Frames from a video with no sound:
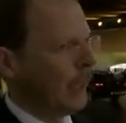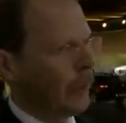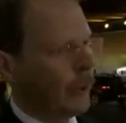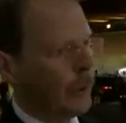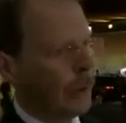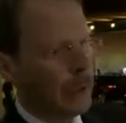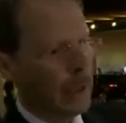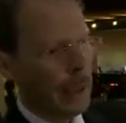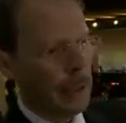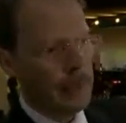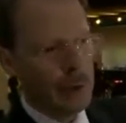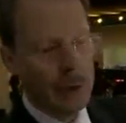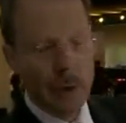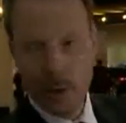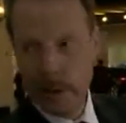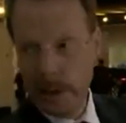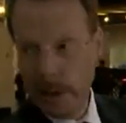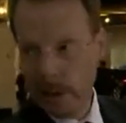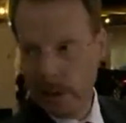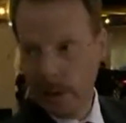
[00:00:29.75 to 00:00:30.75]
When it comes to
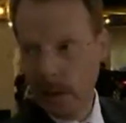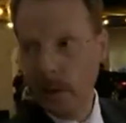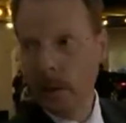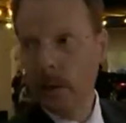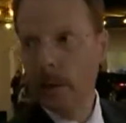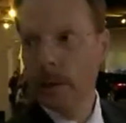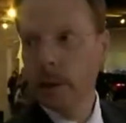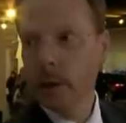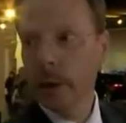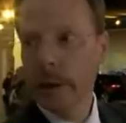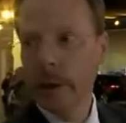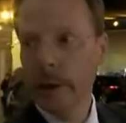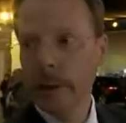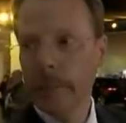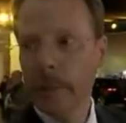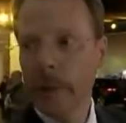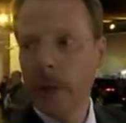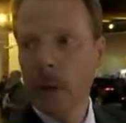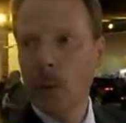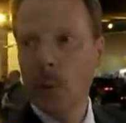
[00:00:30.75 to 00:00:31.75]
technology,
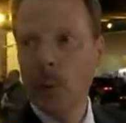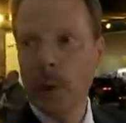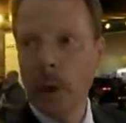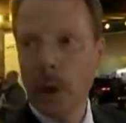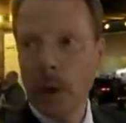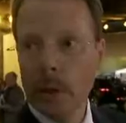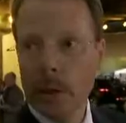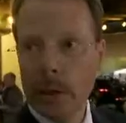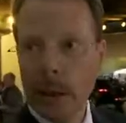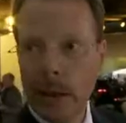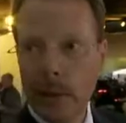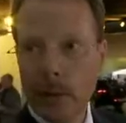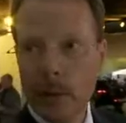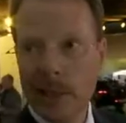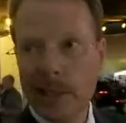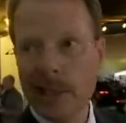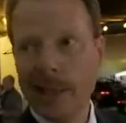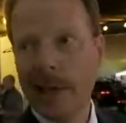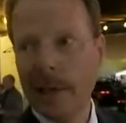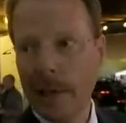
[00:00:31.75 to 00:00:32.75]
we are
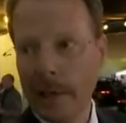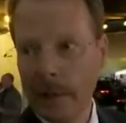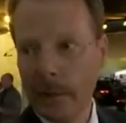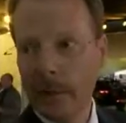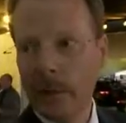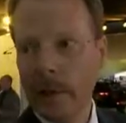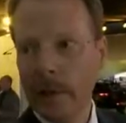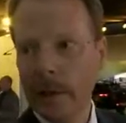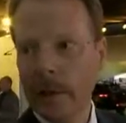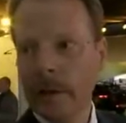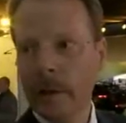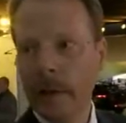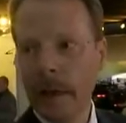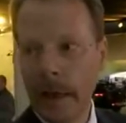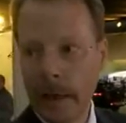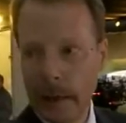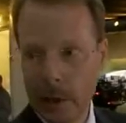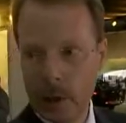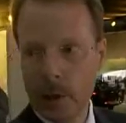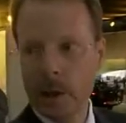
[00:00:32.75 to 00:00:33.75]
downsizing
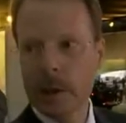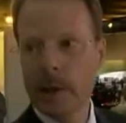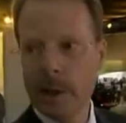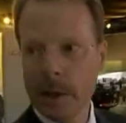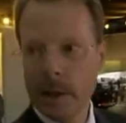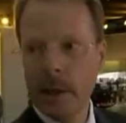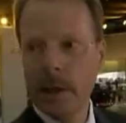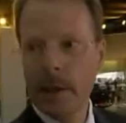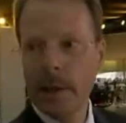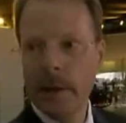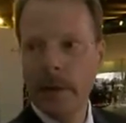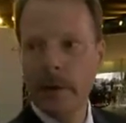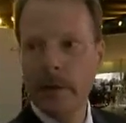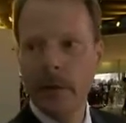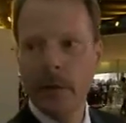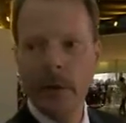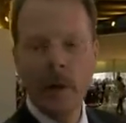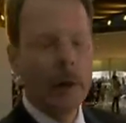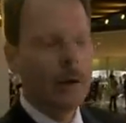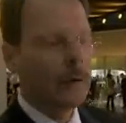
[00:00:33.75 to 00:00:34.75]
engine
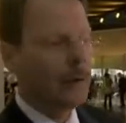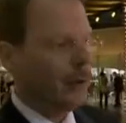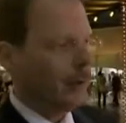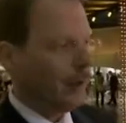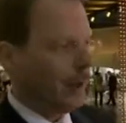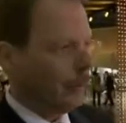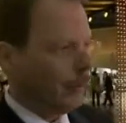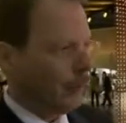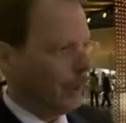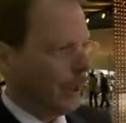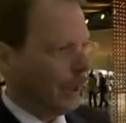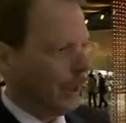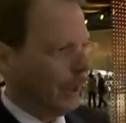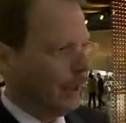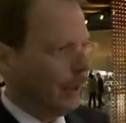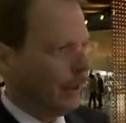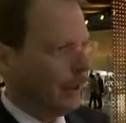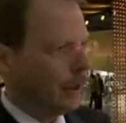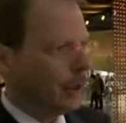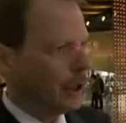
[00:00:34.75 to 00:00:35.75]
size so that we
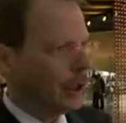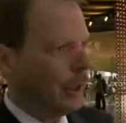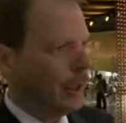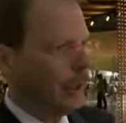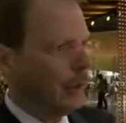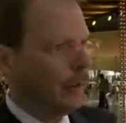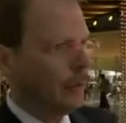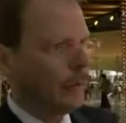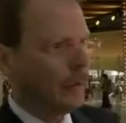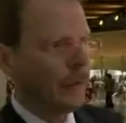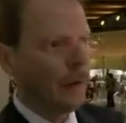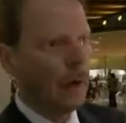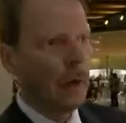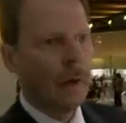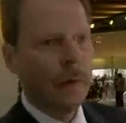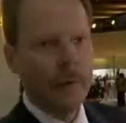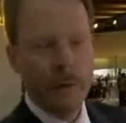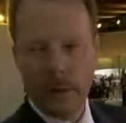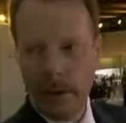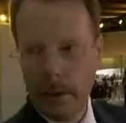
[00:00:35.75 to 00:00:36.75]
can achieve
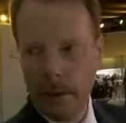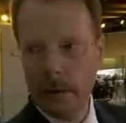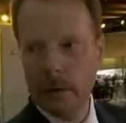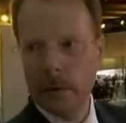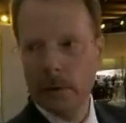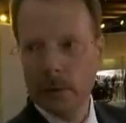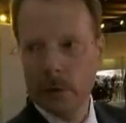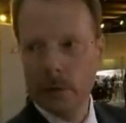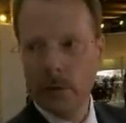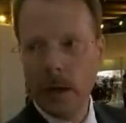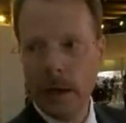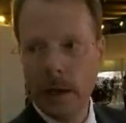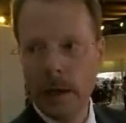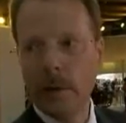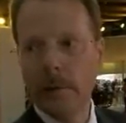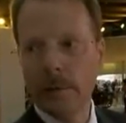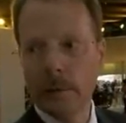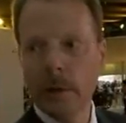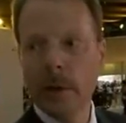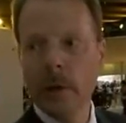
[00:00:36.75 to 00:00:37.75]
fun to
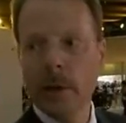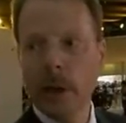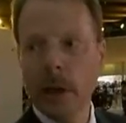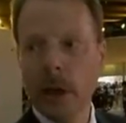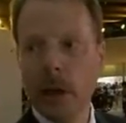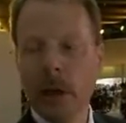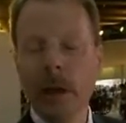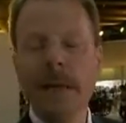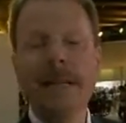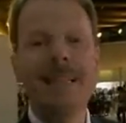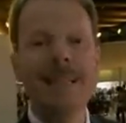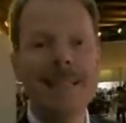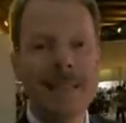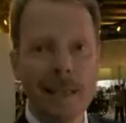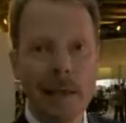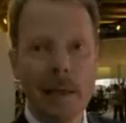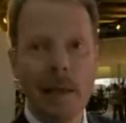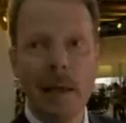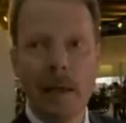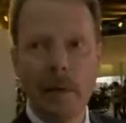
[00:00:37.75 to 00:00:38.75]
drive the car and
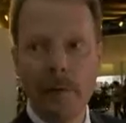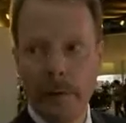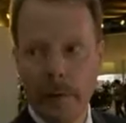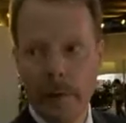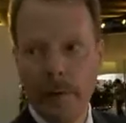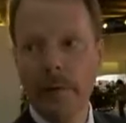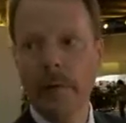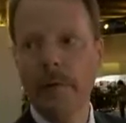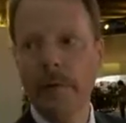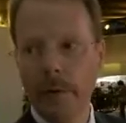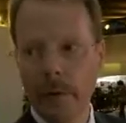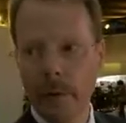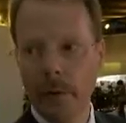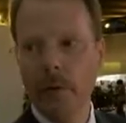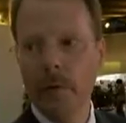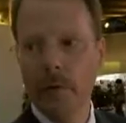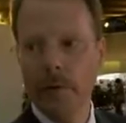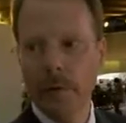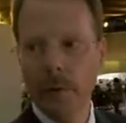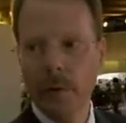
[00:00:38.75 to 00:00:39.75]
still have very, very
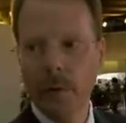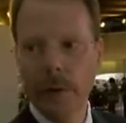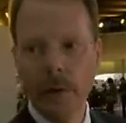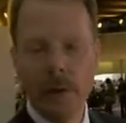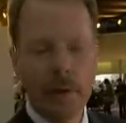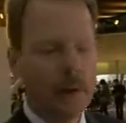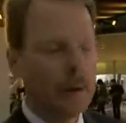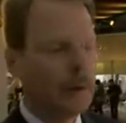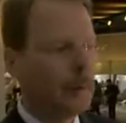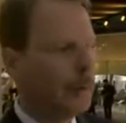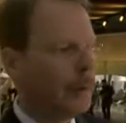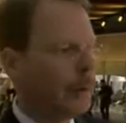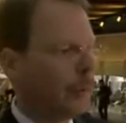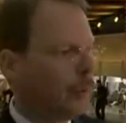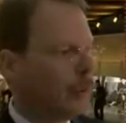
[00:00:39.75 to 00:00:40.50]
good fuel economy.